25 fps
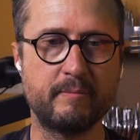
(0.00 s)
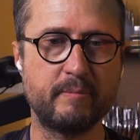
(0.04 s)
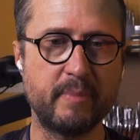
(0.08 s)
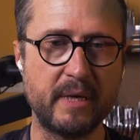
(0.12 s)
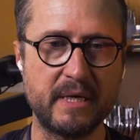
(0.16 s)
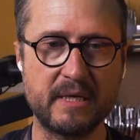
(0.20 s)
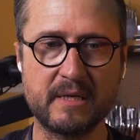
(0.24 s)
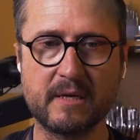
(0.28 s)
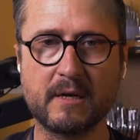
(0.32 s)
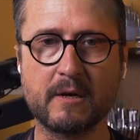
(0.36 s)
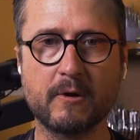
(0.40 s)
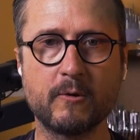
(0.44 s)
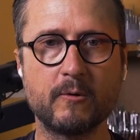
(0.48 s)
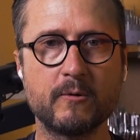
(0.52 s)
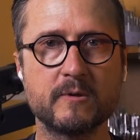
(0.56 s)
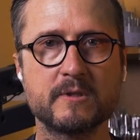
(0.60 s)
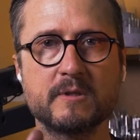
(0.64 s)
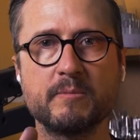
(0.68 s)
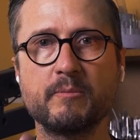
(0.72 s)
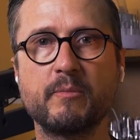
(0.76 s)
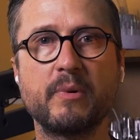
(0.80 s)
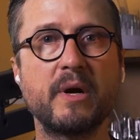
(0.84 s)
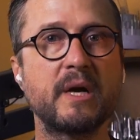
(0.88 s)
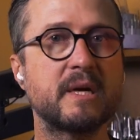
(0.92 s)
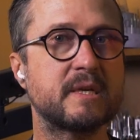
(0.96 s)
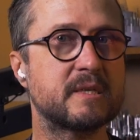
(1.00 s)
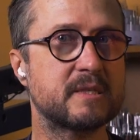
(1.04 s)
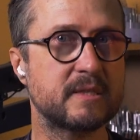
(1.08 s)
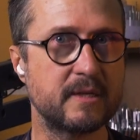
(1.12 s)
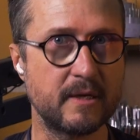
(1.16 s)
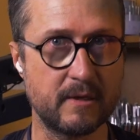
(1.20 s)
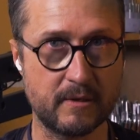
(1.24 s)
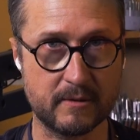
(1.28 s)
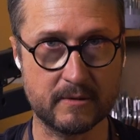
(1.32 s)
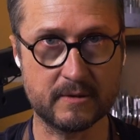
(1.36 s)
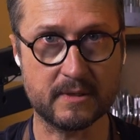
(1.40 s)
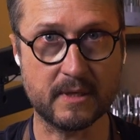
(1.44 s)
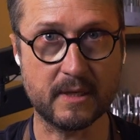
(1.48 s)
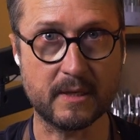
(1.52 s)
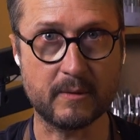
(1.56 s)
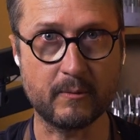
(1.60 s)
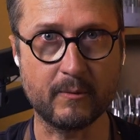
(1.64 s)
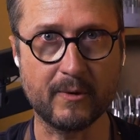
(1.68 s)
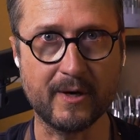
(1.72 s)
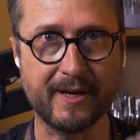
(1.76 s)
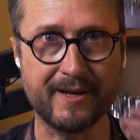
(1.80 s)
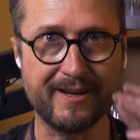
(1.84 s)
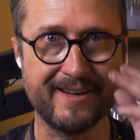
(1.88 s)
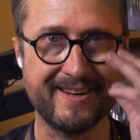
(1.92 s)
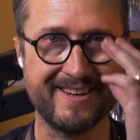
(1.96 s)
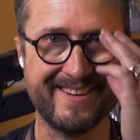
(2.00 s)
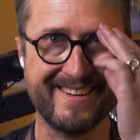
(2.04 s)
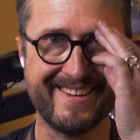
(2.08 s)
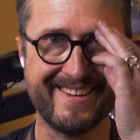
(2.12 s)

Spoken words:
bend claws and break stones that way.